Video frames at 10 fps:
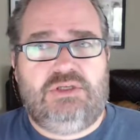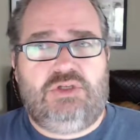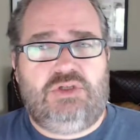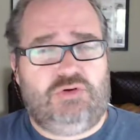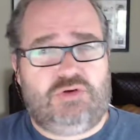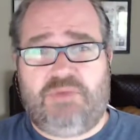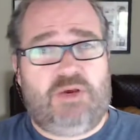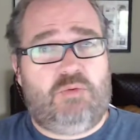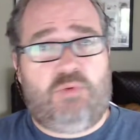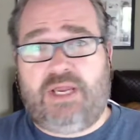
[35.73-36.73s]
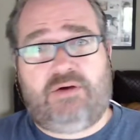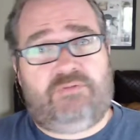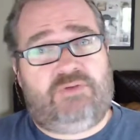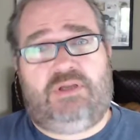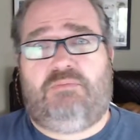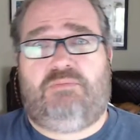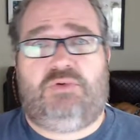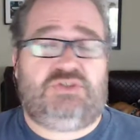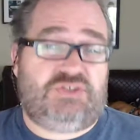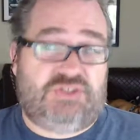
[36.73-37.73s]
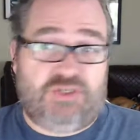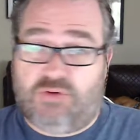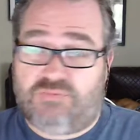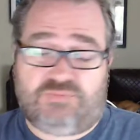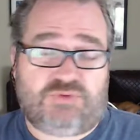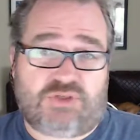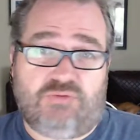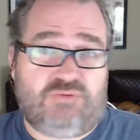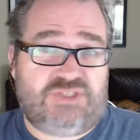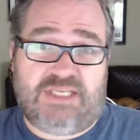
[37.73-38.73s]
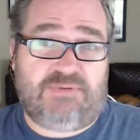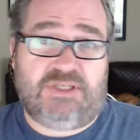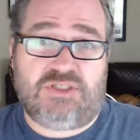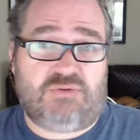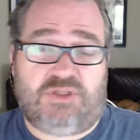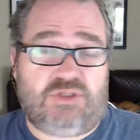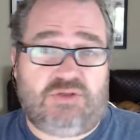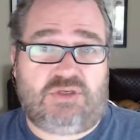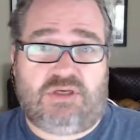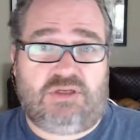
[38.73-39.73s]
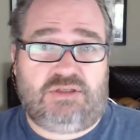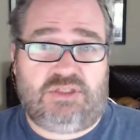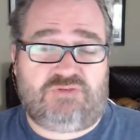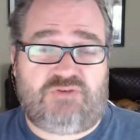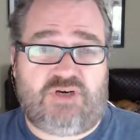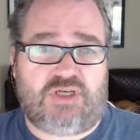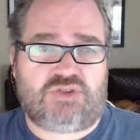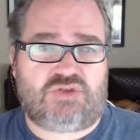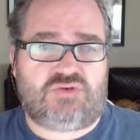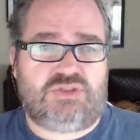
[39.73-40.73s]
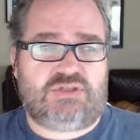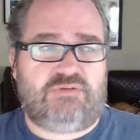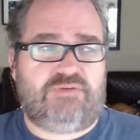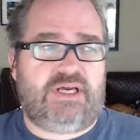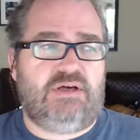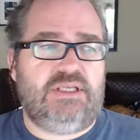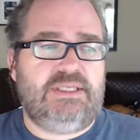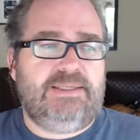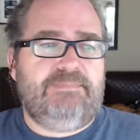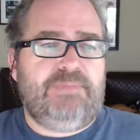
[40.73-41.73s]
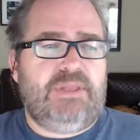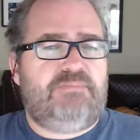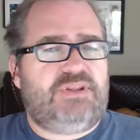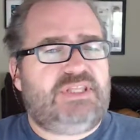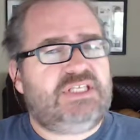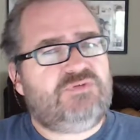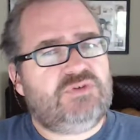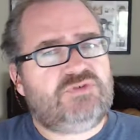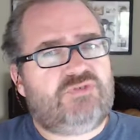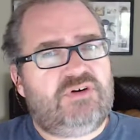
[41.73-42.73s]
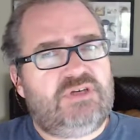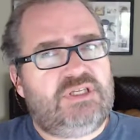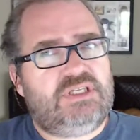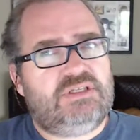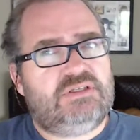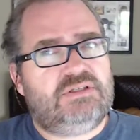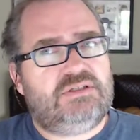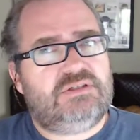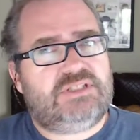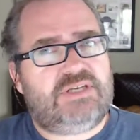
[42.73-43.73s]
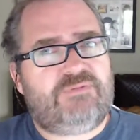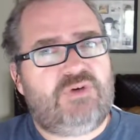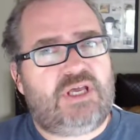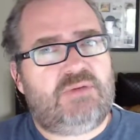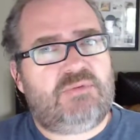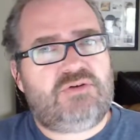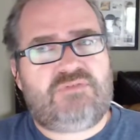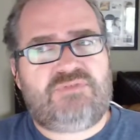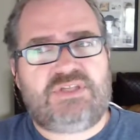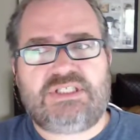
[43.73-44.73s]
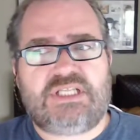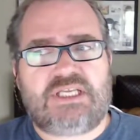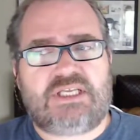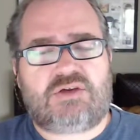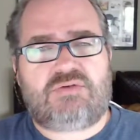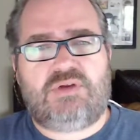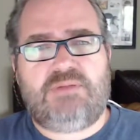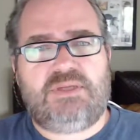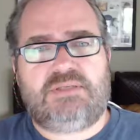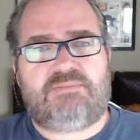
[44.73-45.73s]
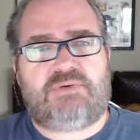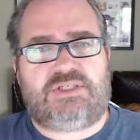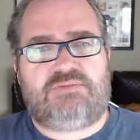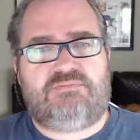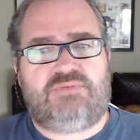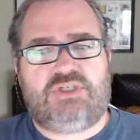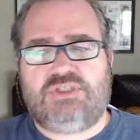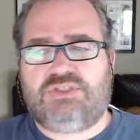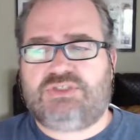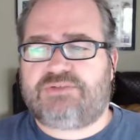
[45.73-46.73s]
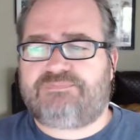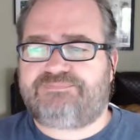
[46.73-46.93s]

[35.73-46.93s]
you can be aware of it, but still so deep into it that you can't, it's very hard to draw yourself out. But this feels very different. I wonder if this is like a creeping depression, because